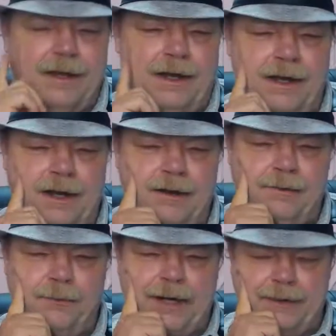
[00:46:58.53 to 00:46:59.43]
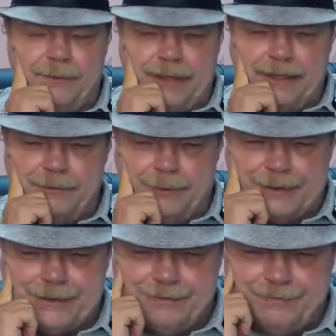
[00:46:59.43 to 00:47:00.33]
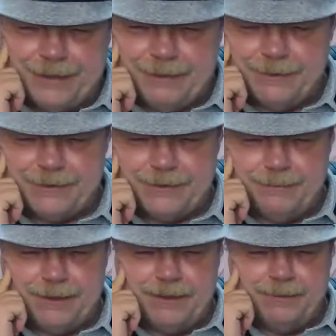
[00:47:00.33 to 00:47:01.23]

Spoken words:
When I get rich and famous and become